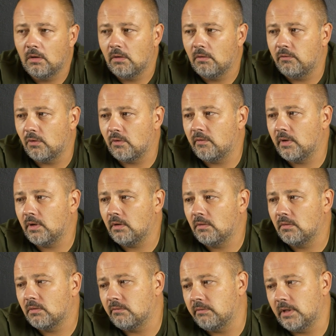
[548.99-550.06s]
for
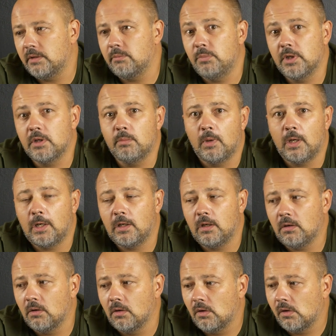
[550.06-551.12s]
quite big
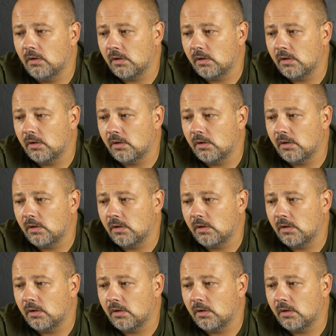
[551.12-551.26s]
money.